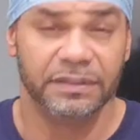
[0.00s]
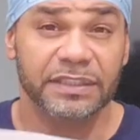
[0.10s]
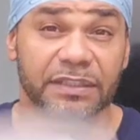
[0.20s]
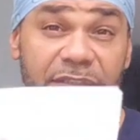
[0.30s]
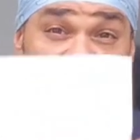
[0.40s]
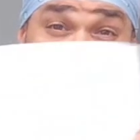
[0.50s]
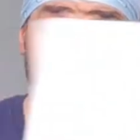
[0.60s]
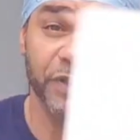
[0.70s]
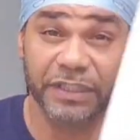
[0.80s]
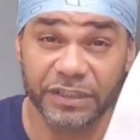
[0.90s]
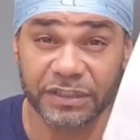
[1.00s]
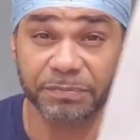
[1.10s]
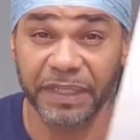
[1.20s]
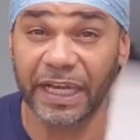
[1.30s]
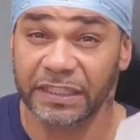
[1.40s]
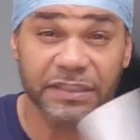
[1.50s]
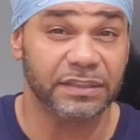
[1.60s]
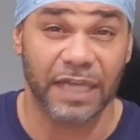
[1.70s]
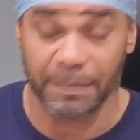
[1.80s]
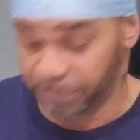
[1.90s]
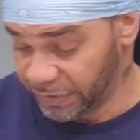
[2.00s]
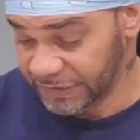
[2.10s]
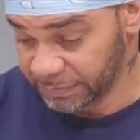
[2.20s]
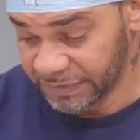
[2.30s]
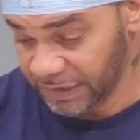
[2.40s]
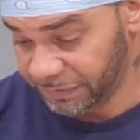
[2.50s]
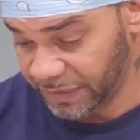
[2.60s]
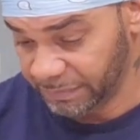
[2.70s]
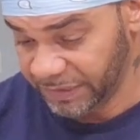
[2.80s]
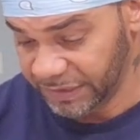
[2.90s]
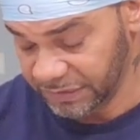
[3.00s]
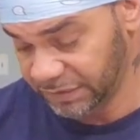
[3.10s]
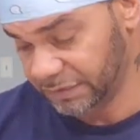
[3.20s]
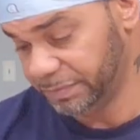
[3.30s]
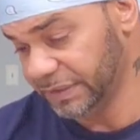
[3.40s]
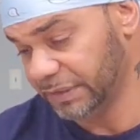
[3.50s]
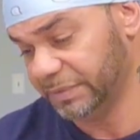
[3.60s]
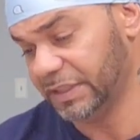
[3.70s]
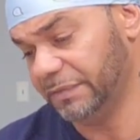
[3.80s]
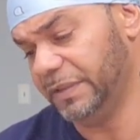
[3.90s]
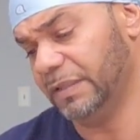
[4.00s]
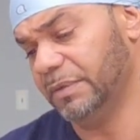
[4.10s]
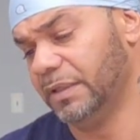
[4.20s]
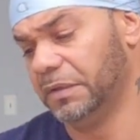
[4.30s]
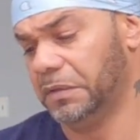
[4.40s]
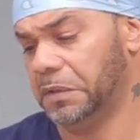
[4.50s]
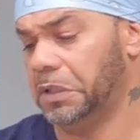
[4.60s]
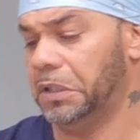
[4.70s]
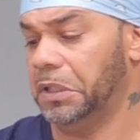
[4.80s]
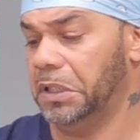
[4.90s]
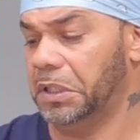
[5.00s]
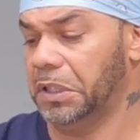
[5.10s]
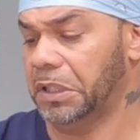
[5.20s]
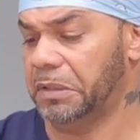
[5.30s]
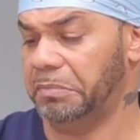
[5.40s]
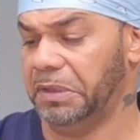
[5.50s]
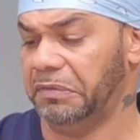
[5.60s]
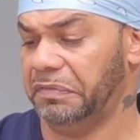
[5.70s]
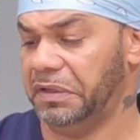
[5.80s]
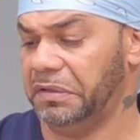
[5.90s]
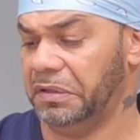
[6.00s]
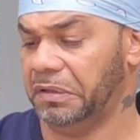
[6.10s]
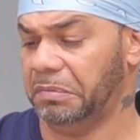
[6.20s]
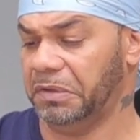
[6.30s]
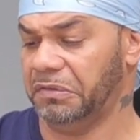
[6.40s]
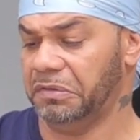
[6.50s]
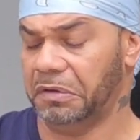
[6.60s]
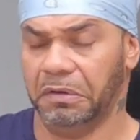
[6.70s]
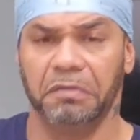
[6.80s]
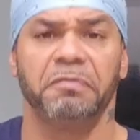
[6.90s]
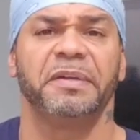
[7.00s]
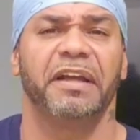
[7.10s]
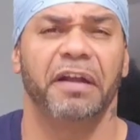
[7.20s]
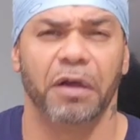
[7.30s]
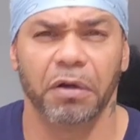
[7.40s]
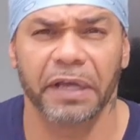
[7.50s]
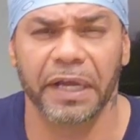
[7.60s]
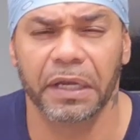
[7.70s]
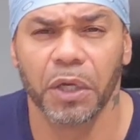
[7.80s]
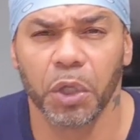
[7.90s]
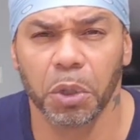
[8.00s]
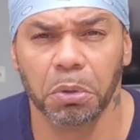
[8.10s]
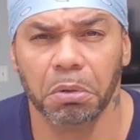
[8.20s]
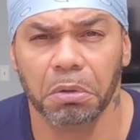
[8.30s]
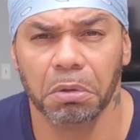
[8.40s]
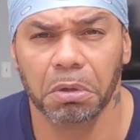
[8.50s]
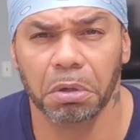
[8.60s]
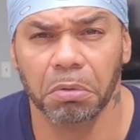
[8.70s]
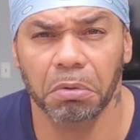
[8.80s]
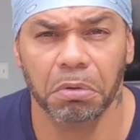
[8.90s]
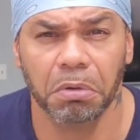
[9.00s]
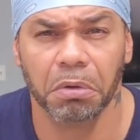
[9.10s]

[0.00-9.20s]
This really just me. I just I print some stuff up, man. Print some stuff up. Uh, I got a mixed feed text message article from the cat. Okay, cool, cool.